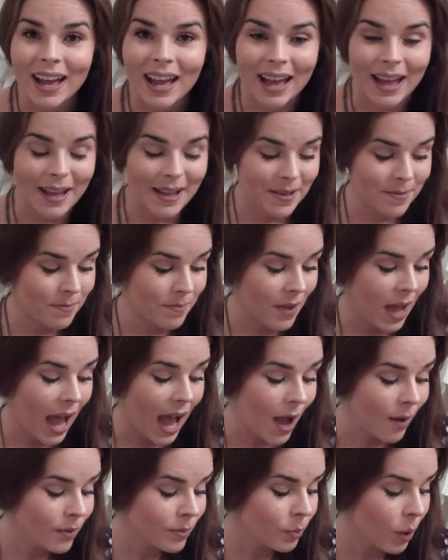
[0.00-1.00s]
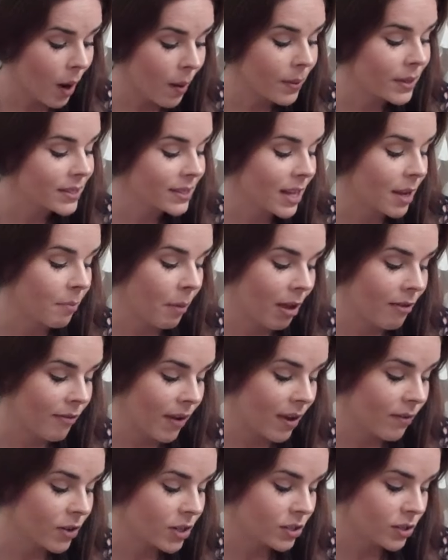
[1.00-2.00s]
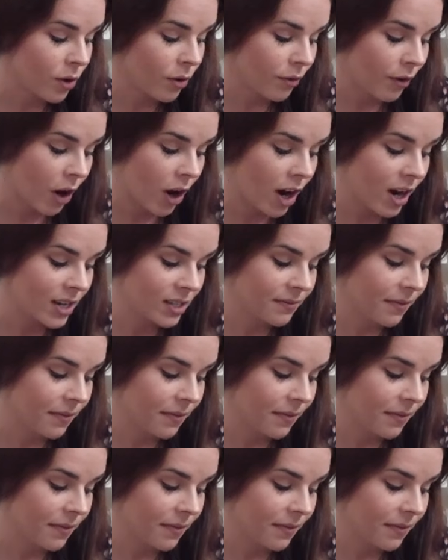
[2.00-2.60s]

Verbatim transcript: Um, I would probably say my favorite so far is